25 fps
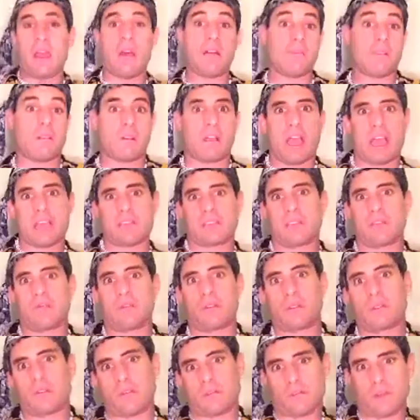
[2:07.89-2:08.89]
the guys that
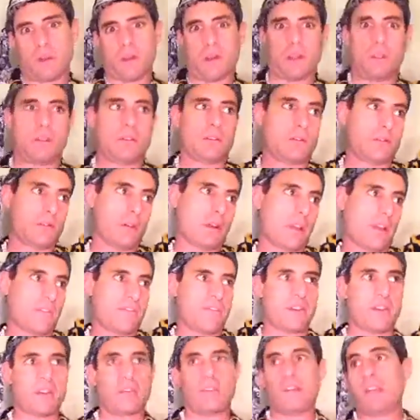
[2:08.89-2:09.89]
would walk into a
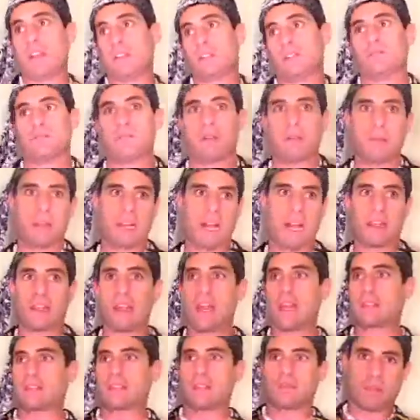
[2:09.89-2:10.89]
cafeteria screaming like
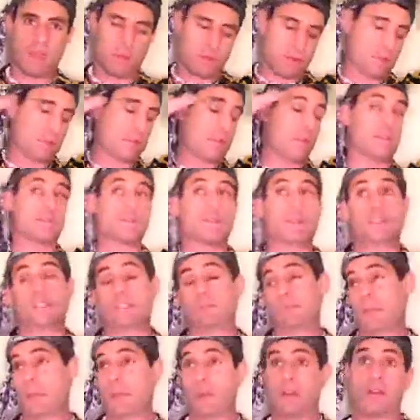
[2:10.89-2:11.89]
that, something about
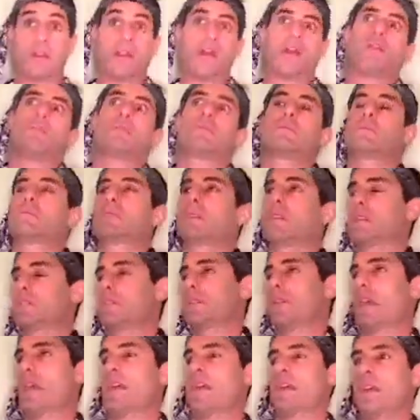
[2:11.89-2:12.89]
socialism. I don't know.
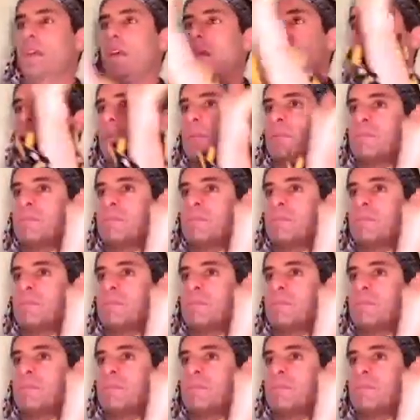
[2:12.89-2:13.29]
I don't know.